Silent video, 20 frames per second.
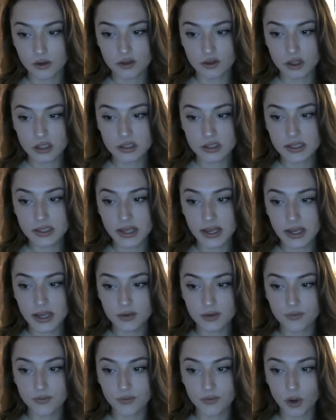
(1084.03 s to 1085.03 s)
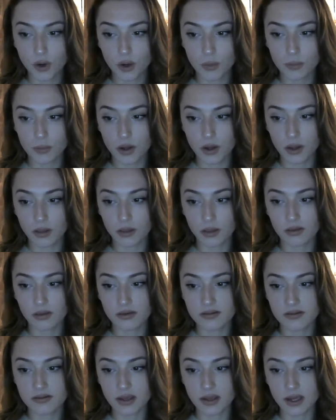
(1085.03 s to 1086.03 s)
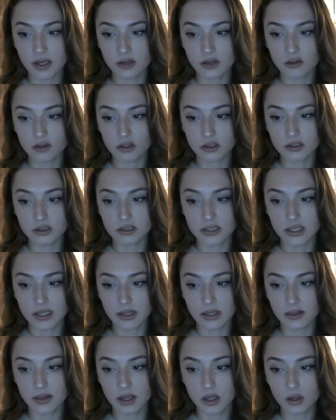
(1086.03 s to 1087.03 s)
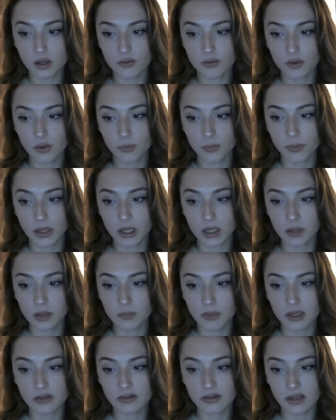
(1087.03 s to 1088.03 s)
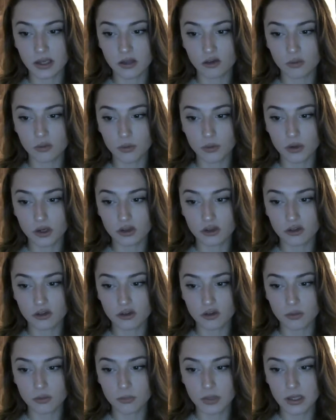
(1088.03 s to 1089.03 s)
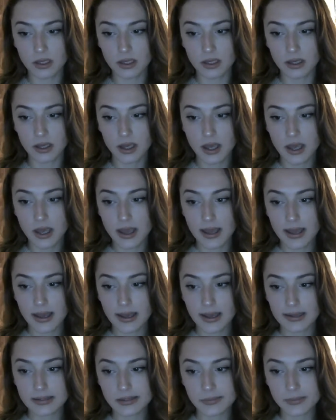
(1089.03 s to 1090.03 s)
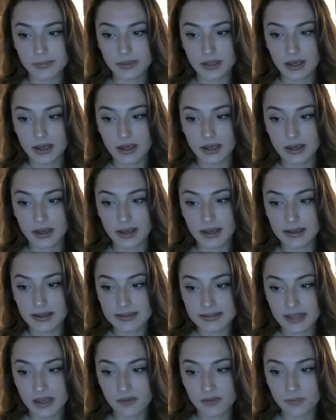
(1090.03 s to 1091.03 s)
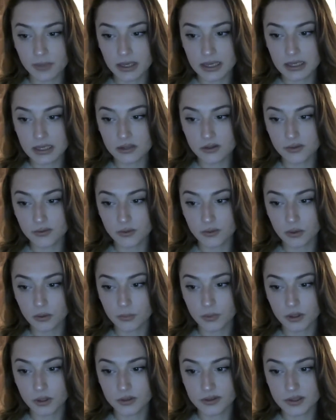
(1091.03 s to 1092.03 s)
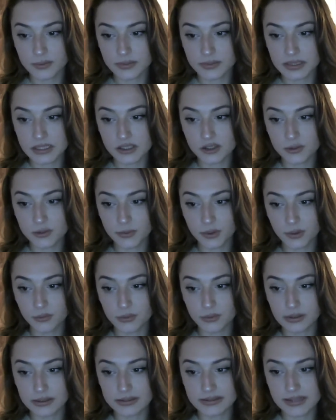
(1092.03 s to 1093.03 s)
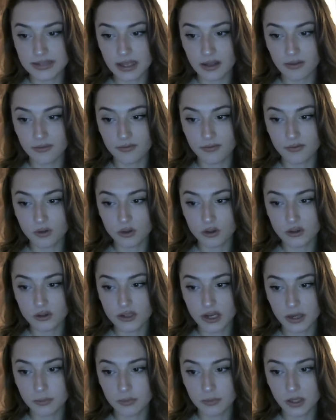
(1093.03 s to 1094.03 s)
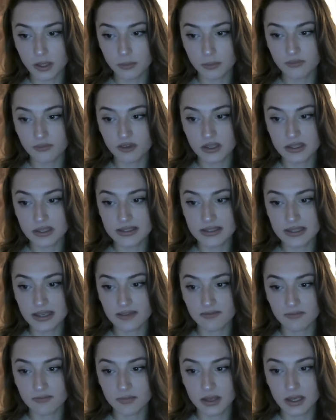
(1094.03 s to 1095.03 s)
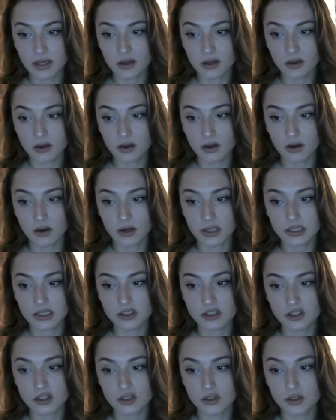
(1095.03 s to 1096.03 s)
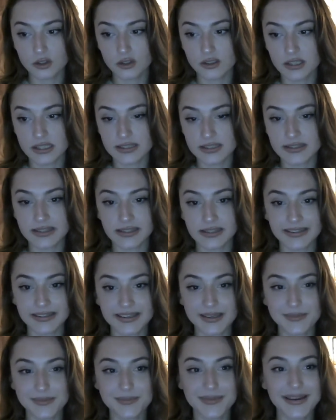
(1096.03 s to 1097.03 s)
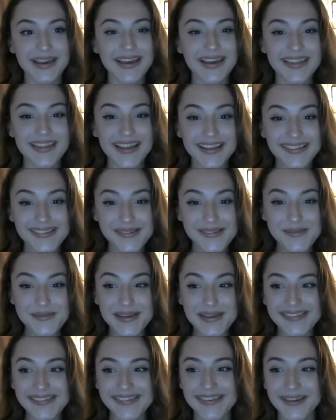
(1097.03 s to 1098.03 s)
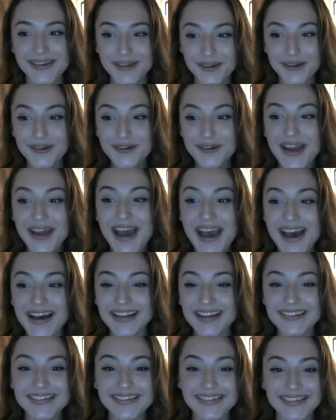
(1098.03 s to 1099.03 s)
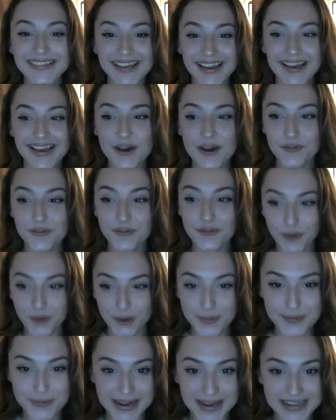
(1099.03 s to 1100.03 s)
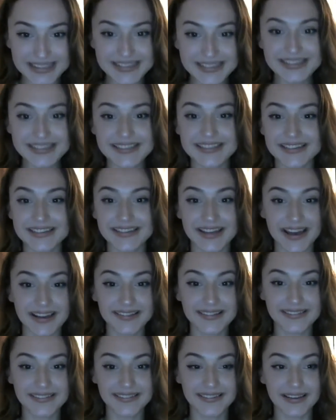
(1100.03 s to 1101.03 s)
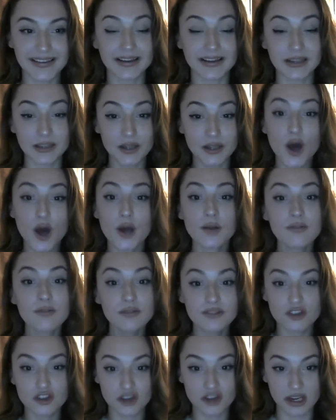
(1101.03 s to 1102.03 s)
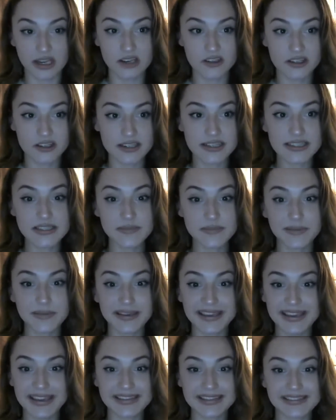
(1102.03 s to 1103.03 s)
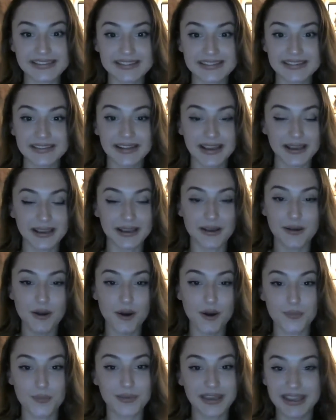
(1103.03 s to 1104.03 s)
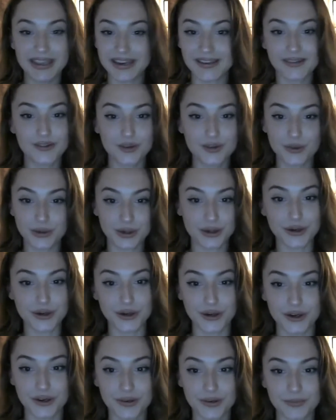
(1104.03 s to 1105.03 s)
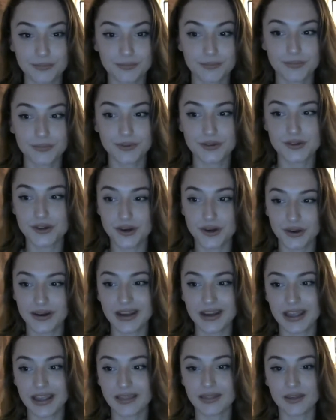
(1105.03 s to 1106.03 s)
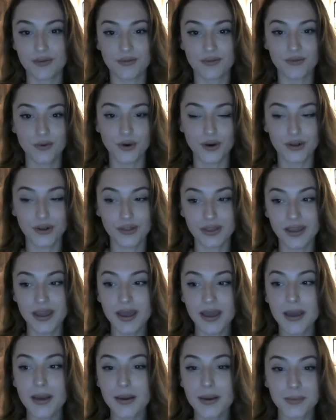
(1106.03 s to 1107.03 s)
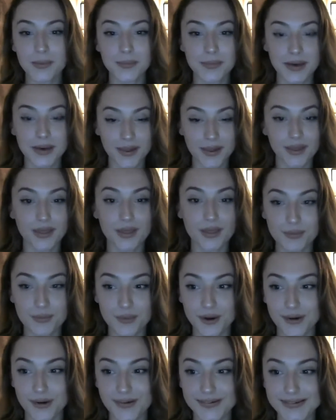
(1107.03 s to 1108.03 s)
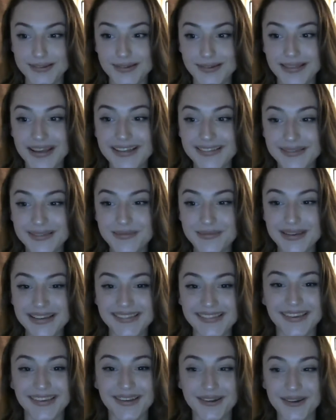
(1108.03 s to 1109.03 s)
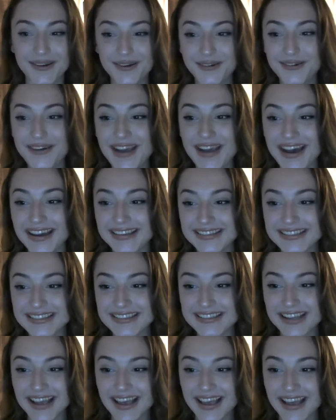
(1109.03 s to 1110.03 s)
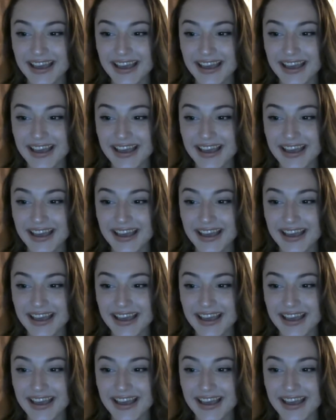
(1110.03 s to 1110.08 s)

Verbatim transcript: Just hit 4 months HRT. Thank you for being an amazing inspiration to me as I begin to fully blossom into my real self. Your timeline vids give me courage to take the leap. That's amazing. Congrats. 4 months. That's a lot of changes are beginning to occur during the 4th month mark. So that's amazing. Congrats.